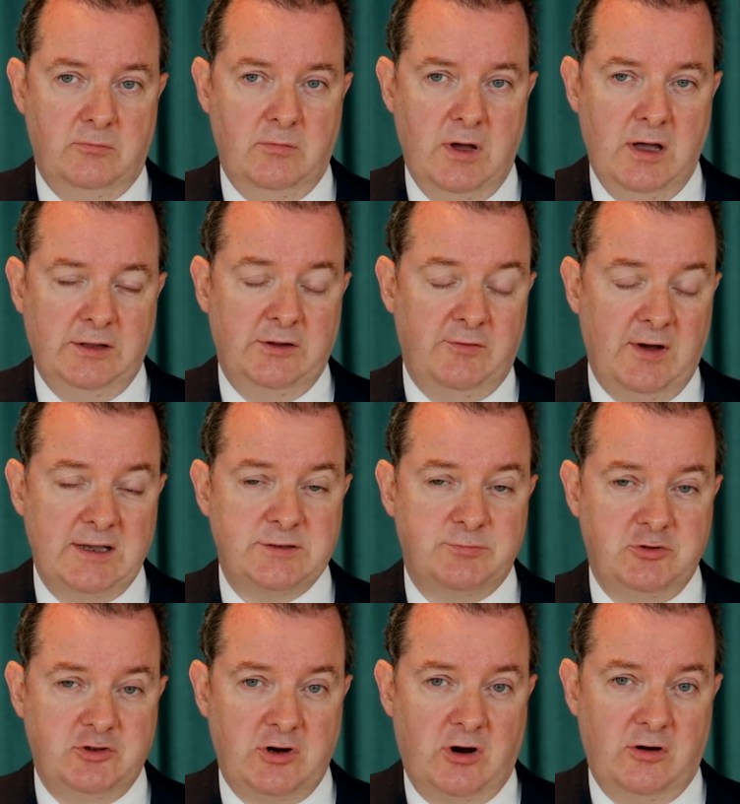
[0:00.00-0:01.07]
The vast
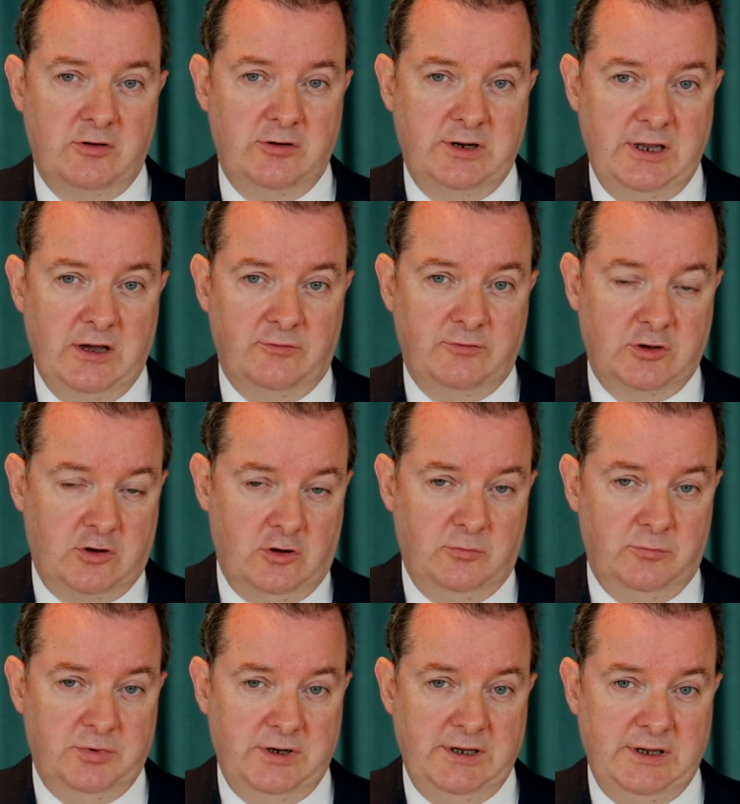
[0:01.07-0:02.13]
majority of the
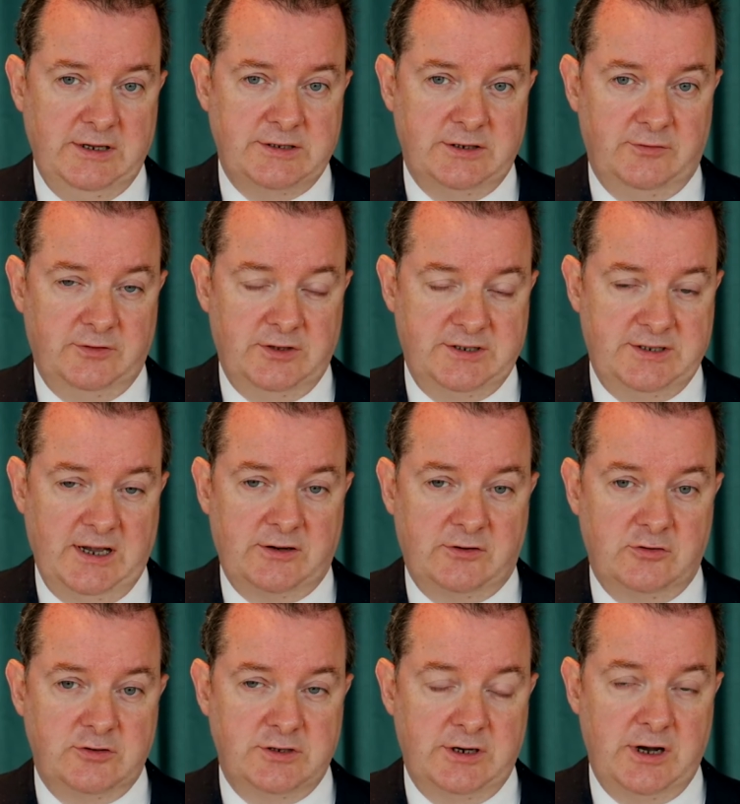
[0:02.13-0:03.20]
companies and of the
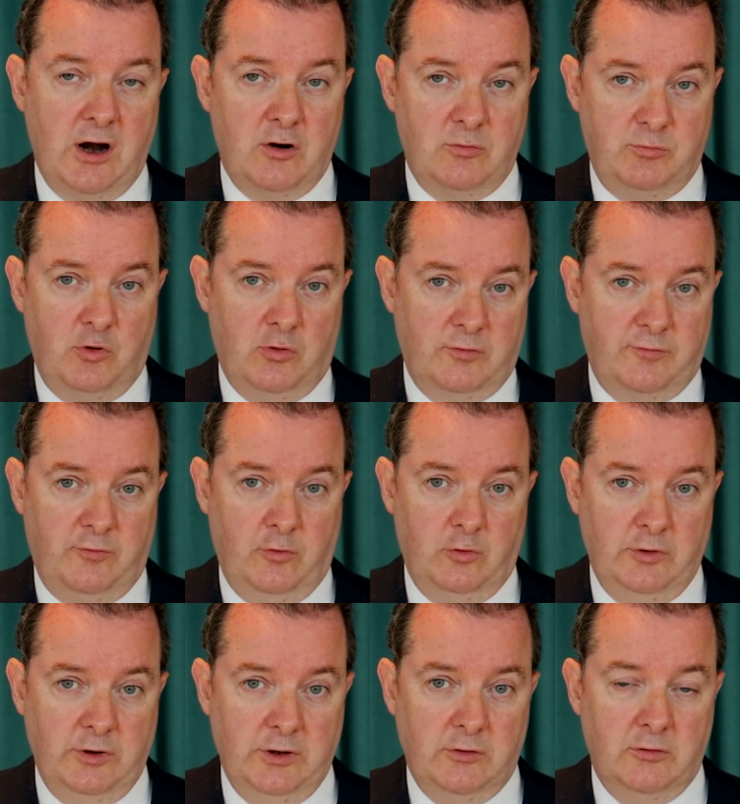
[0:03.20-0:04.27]
sectors in our
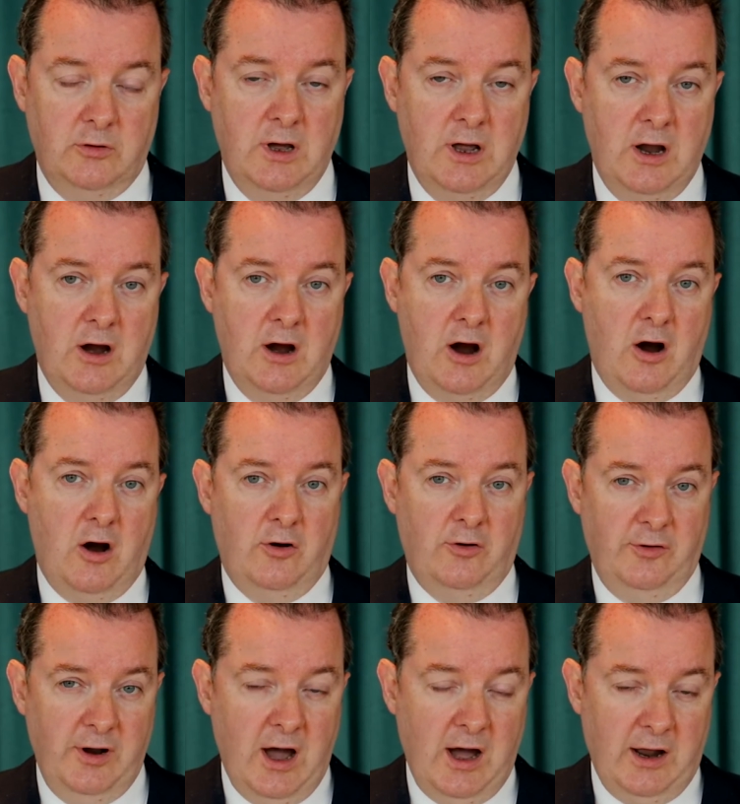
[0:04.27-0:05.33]
portfolio are
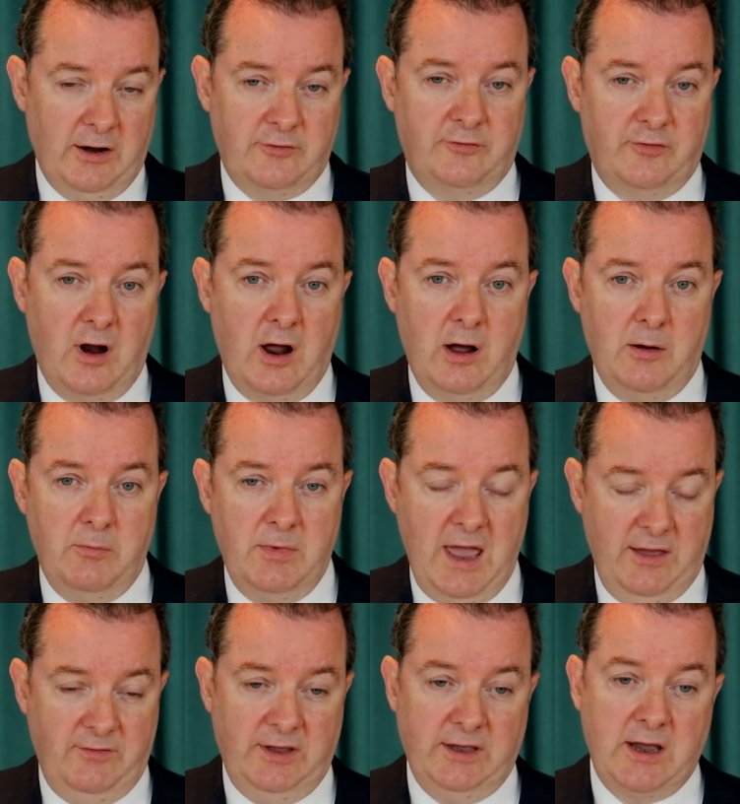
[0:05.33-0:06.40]
not from
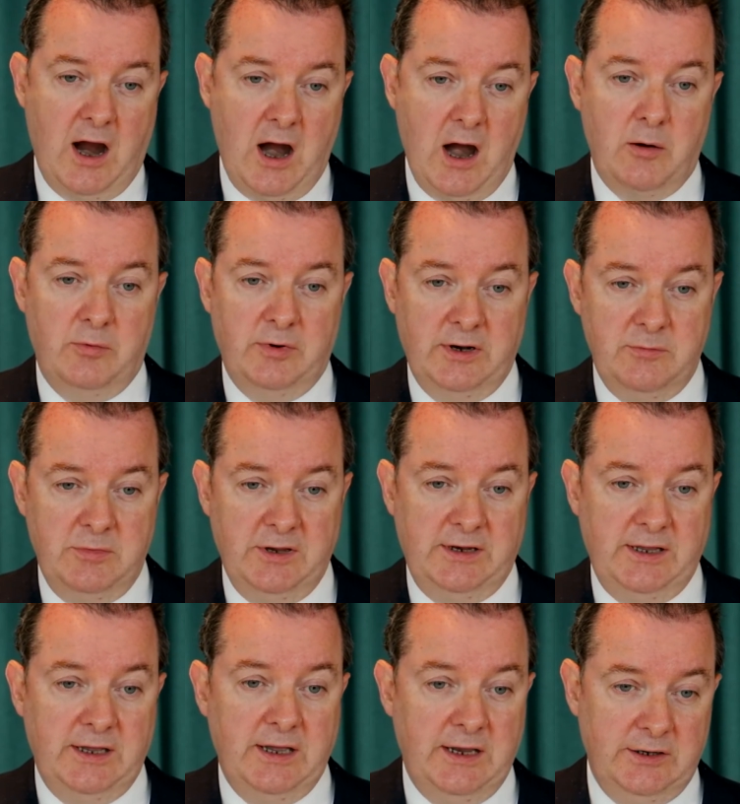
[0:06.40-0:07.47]
heavy carbon
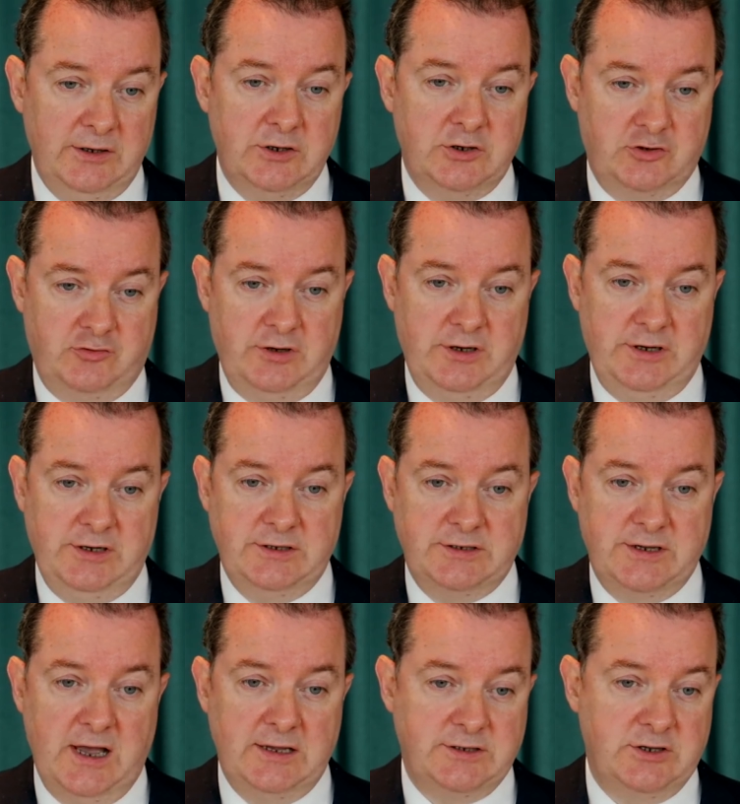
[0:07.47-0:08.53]
emitting industries.
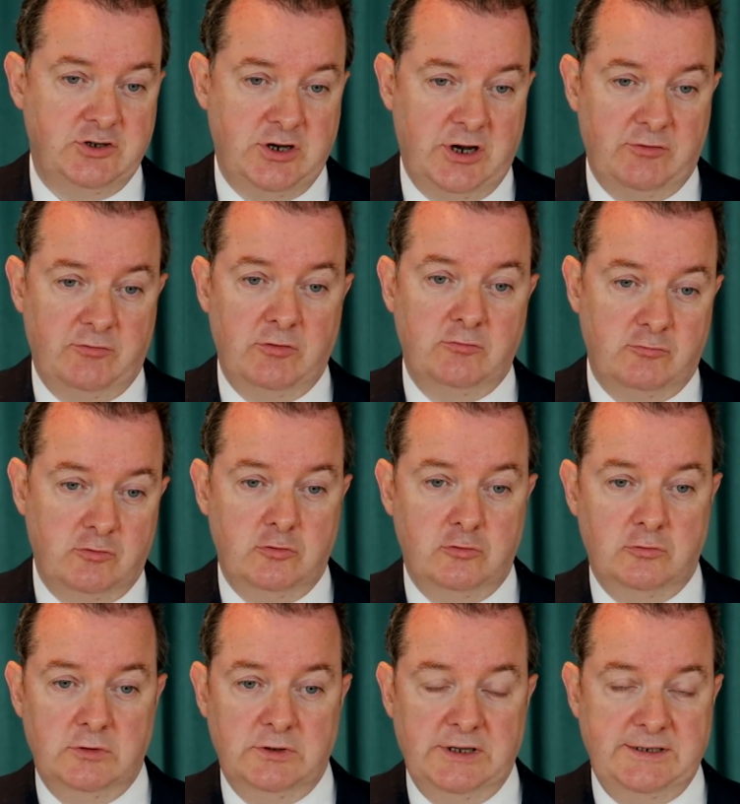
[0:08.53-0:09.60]
As a general rule,
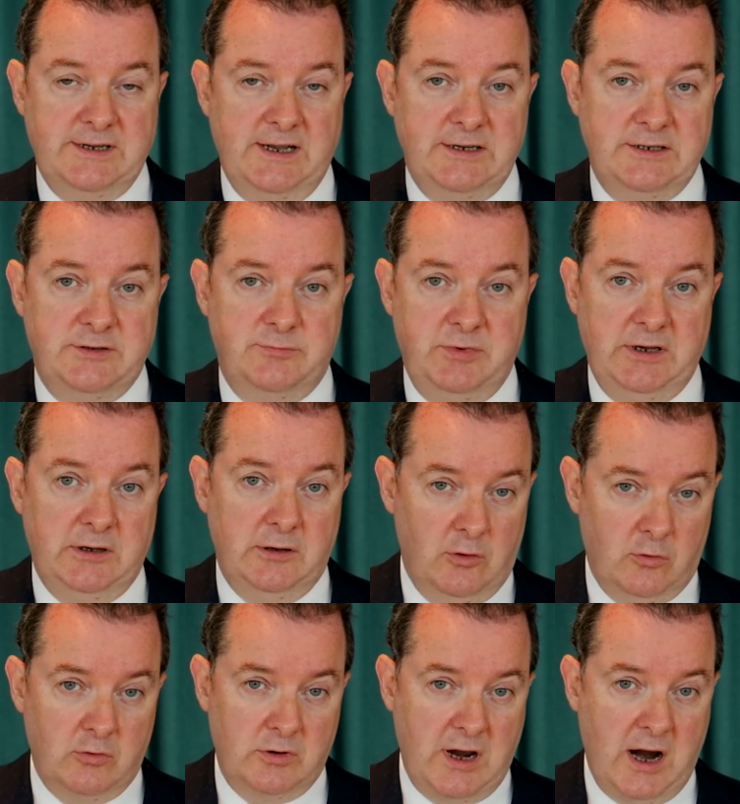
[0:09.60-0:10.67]
they tend to be
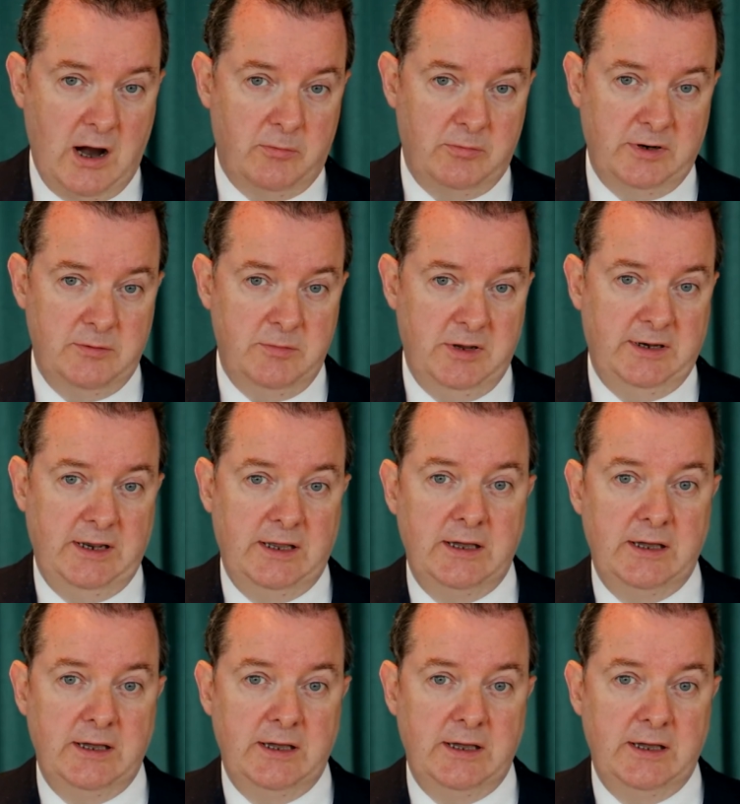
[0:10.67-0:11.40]
low carbon emitting